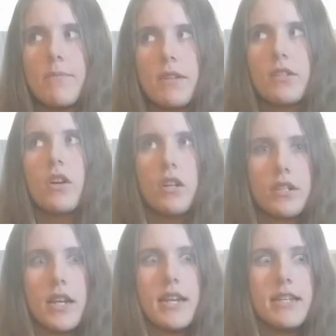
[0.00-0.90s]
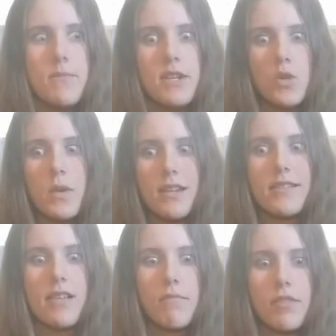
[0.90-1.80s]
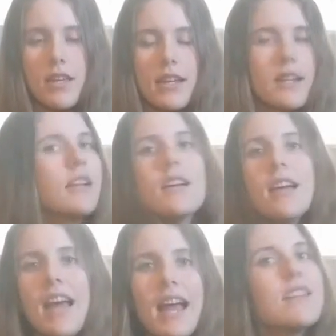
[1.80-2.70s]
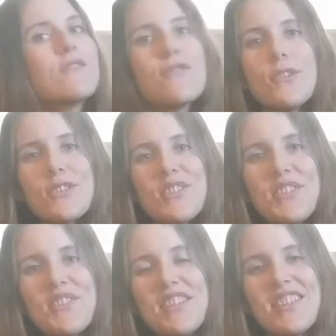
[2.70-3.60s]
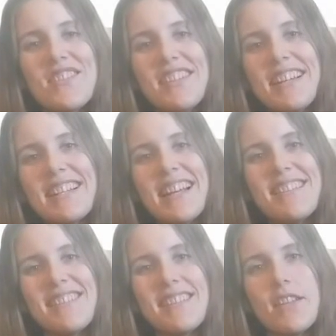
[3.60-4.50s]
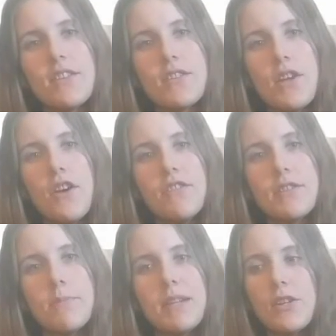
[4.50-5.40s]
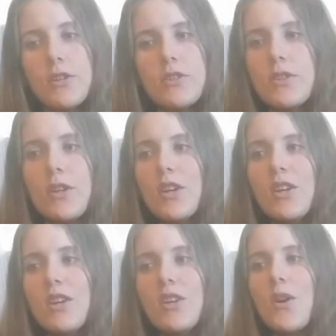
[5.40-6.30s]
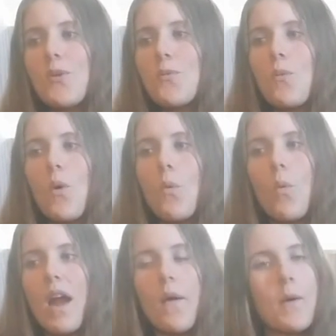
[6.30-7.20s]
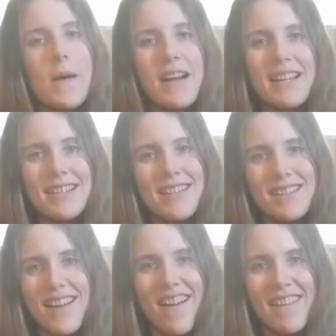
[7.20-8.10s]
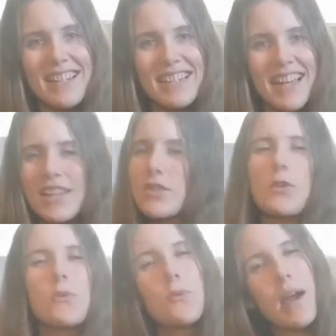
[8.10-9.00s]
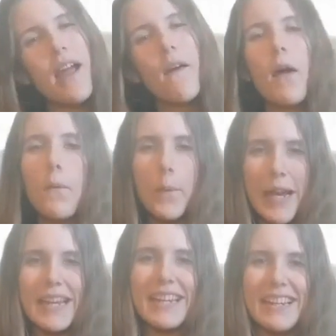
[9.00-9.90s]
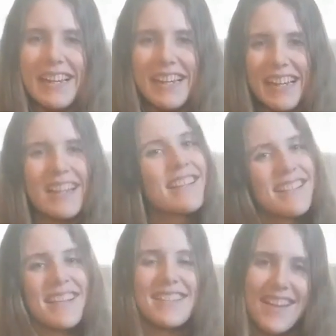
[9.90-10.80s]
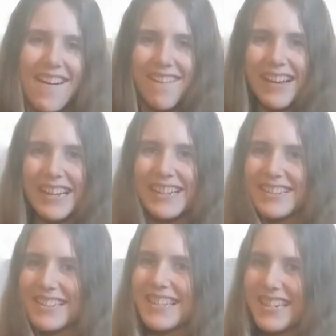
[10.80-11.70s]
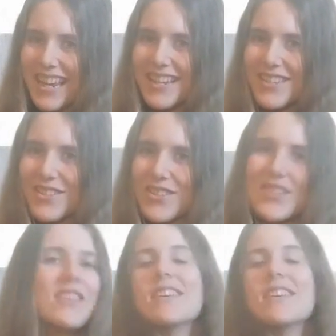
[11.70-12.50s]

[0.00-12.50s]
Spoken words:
But gosh, I need to be doing something. It's forced all of these realizations to the surface, because, where am I in such a hurry to get to? Where are we in such a hurry to get to?